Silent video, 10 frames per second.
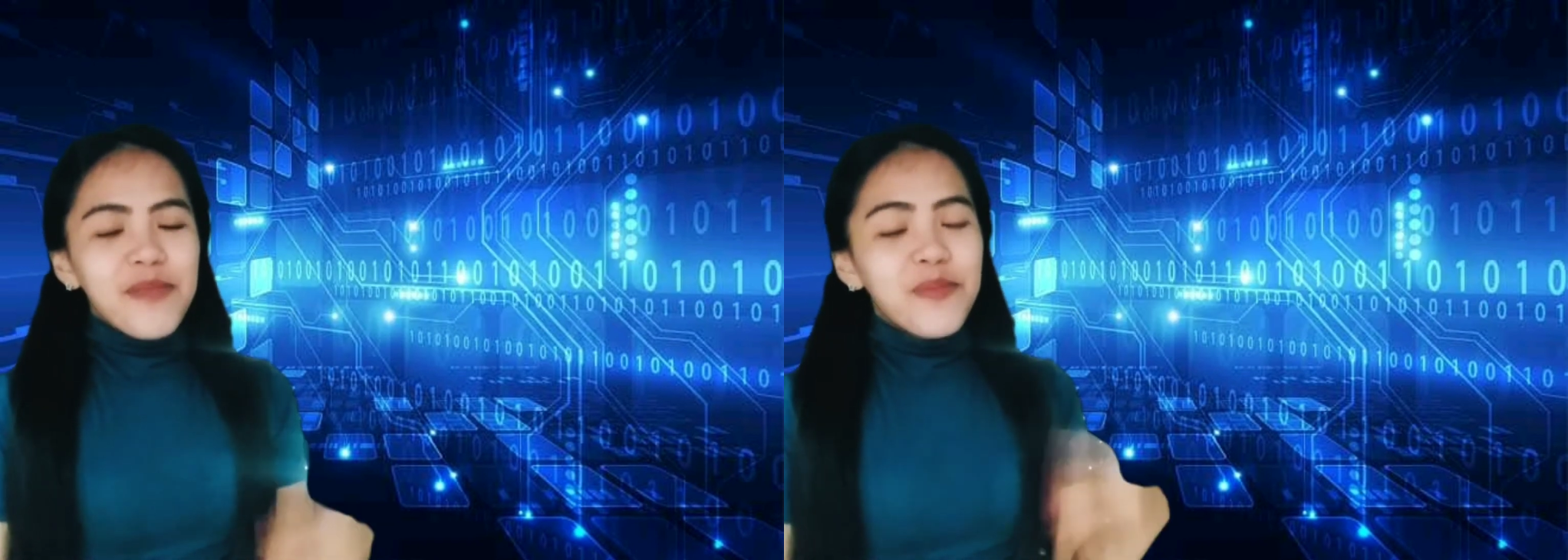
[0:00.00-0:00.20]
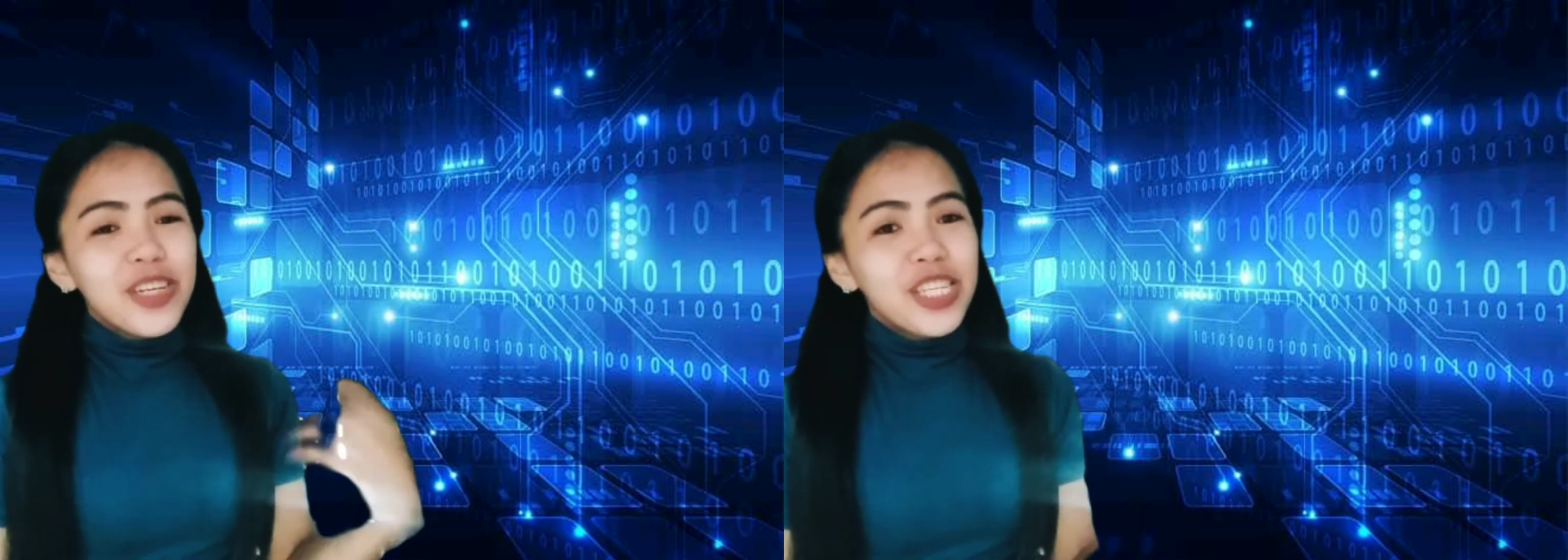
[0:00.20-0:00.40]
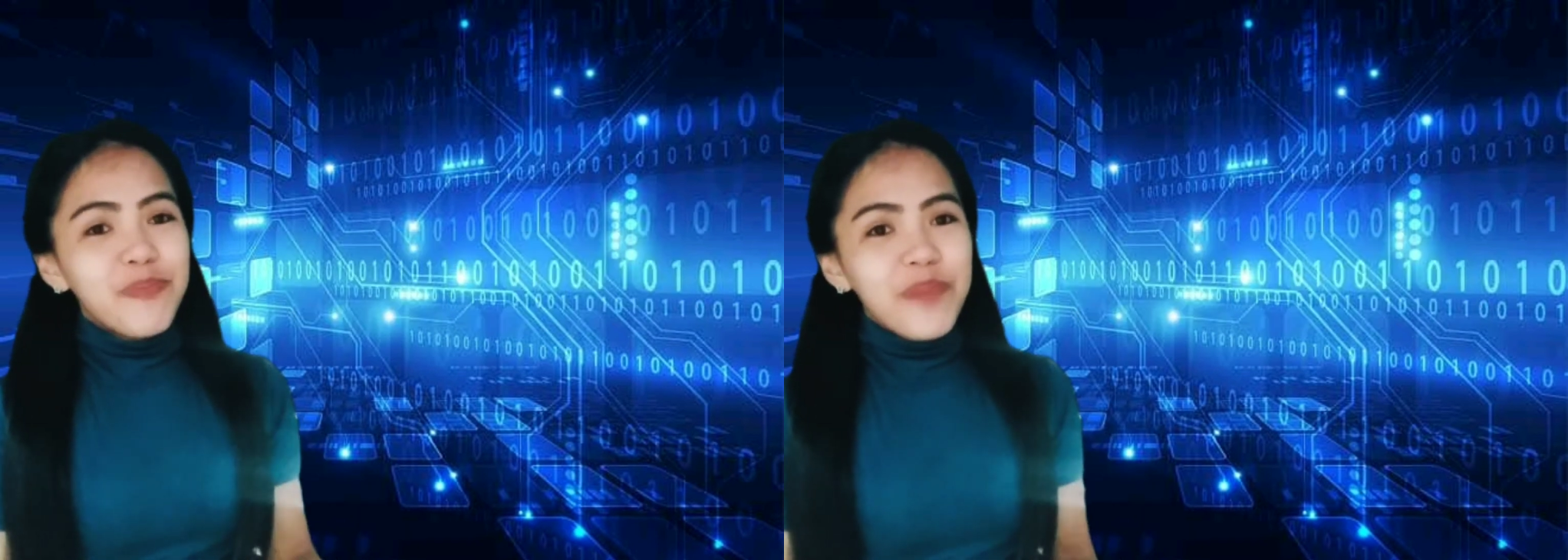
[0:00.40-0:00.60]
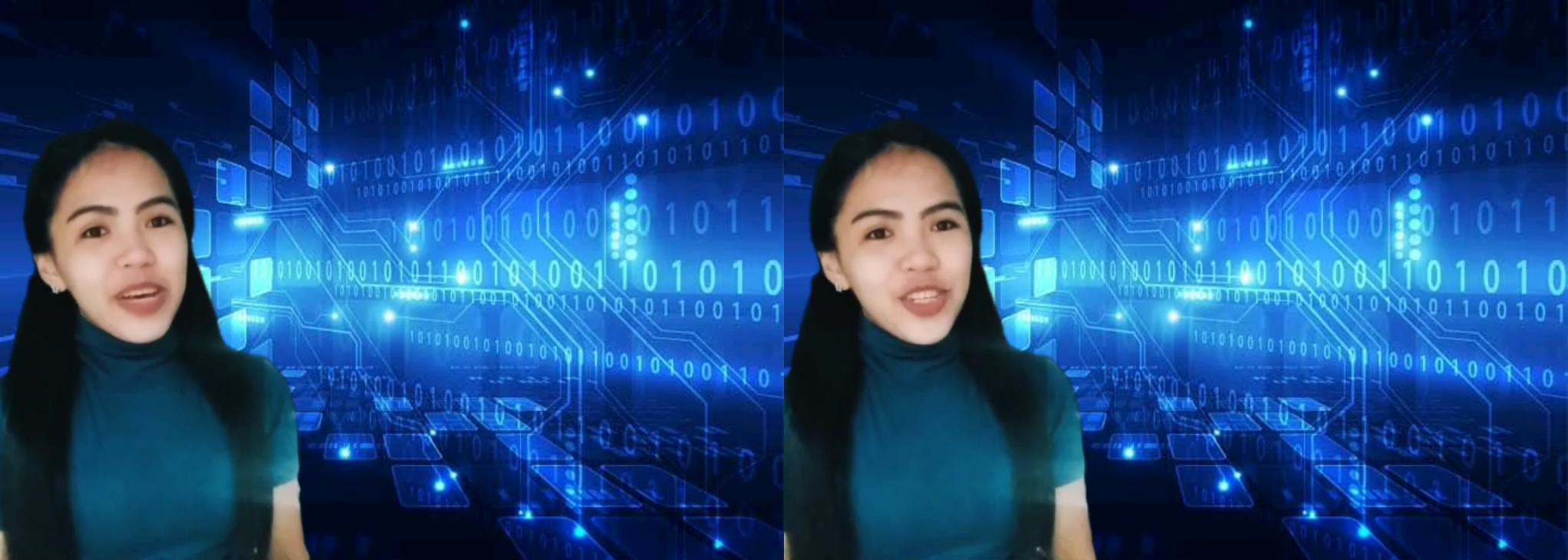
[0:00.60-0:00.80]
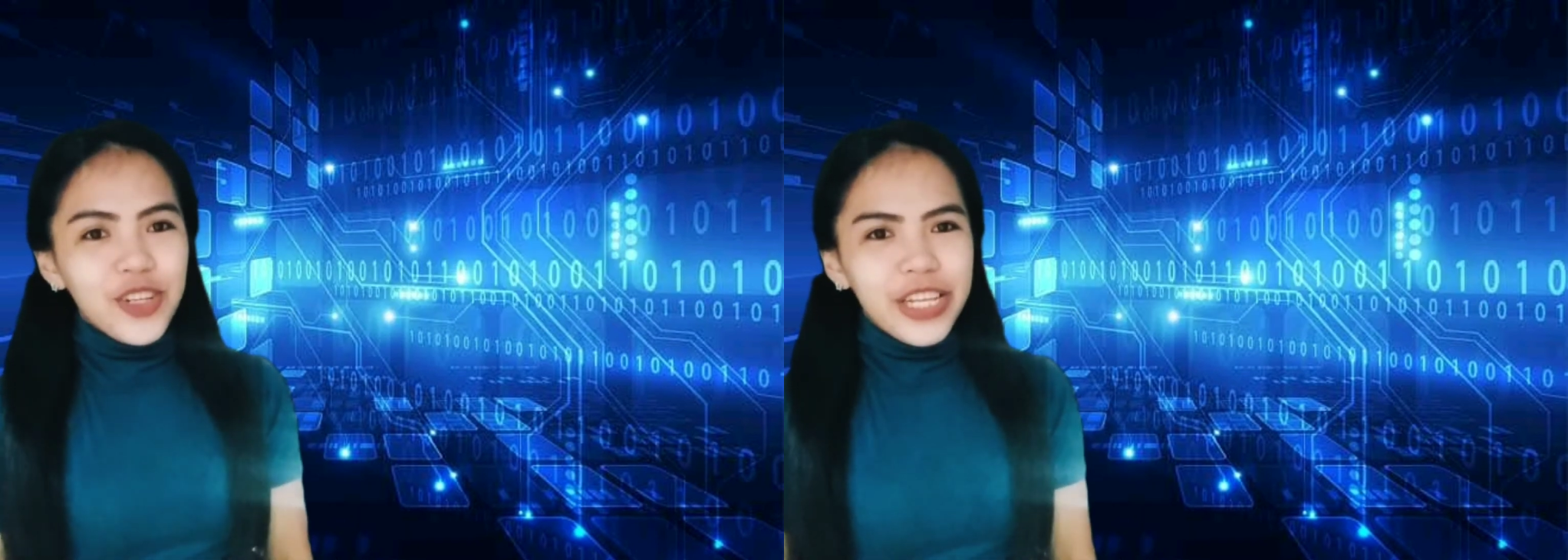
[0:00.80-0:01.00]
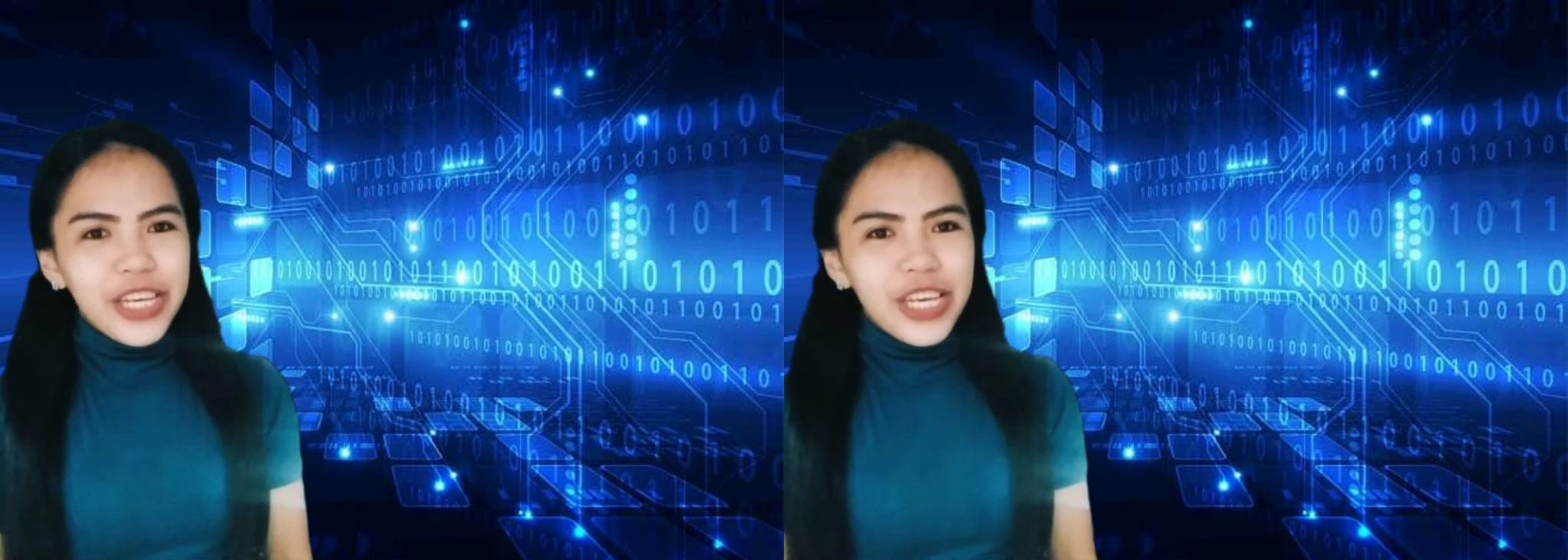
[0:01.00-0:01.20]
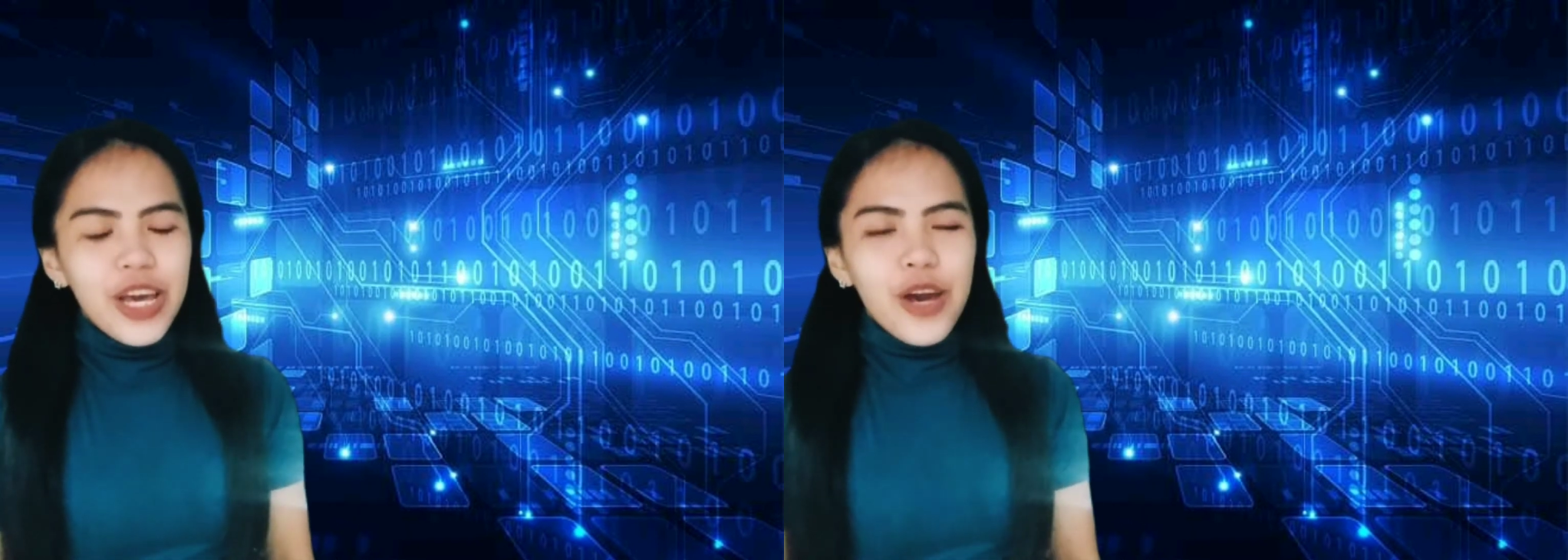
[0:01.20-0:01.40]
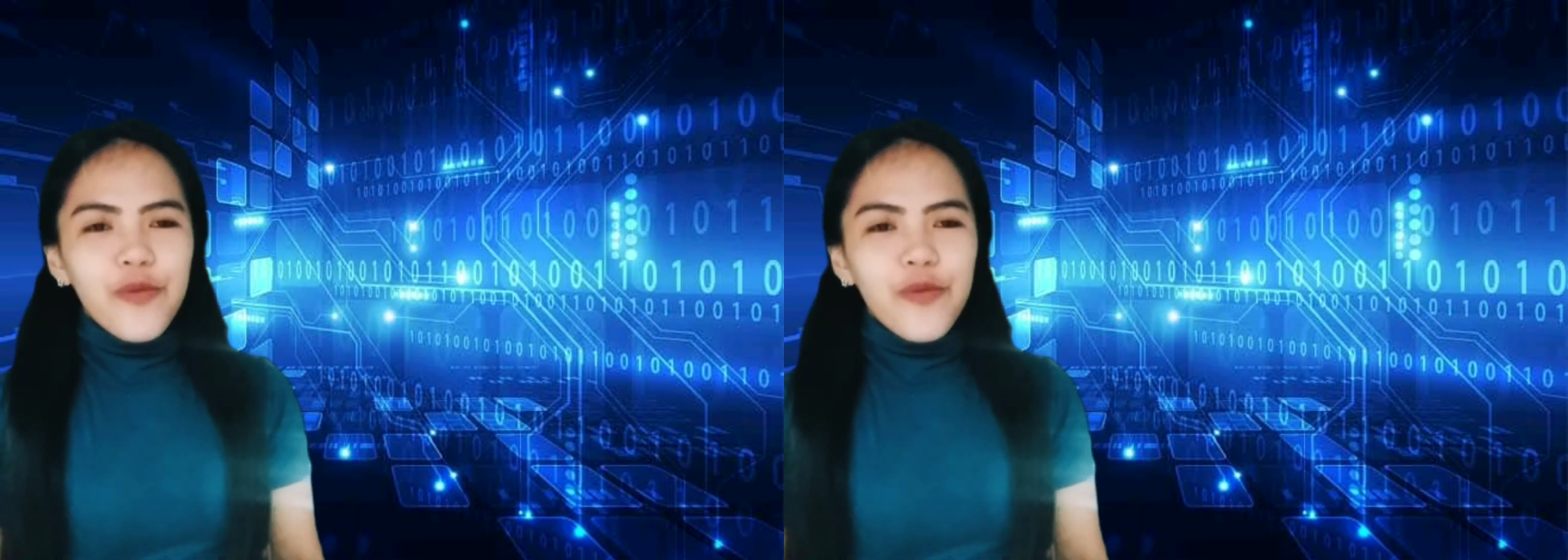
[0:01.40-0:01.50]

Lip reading: most especially